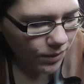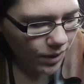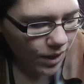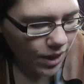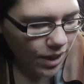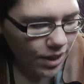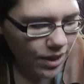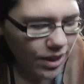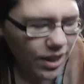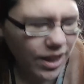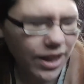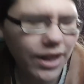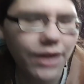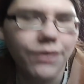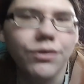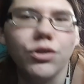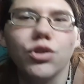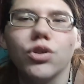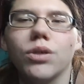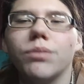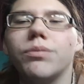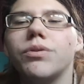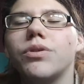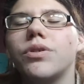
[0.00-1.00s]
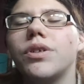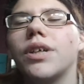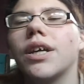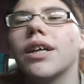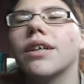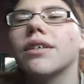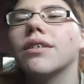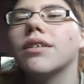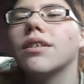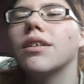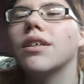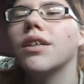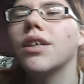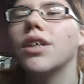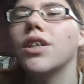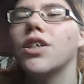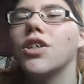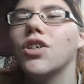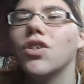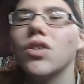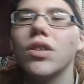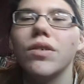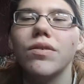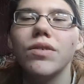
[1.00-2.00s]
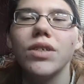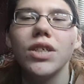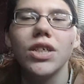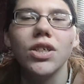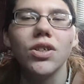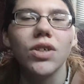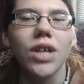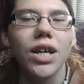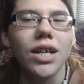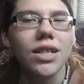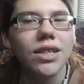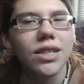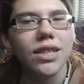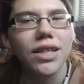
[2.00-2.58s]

think I know which one I'm doing next. So see you guys in the